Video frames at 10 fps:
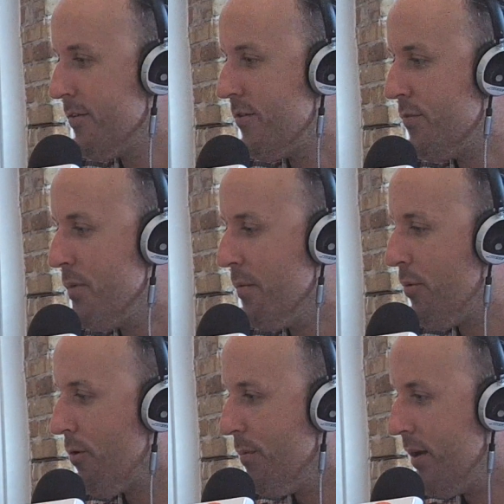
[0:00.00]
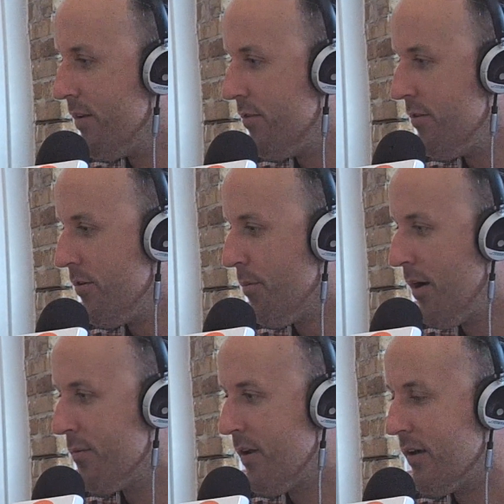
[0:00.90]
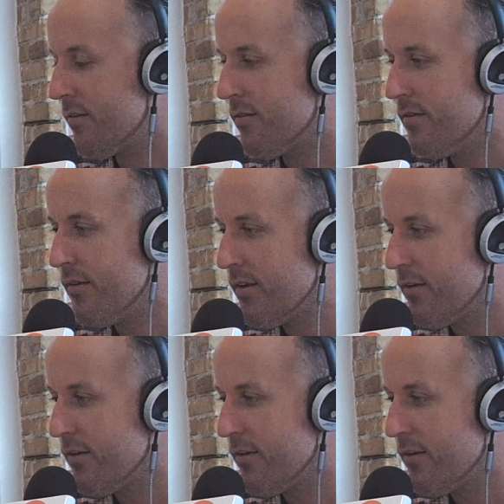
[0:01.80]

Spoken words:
Let's just be a poor man's your mom's house. And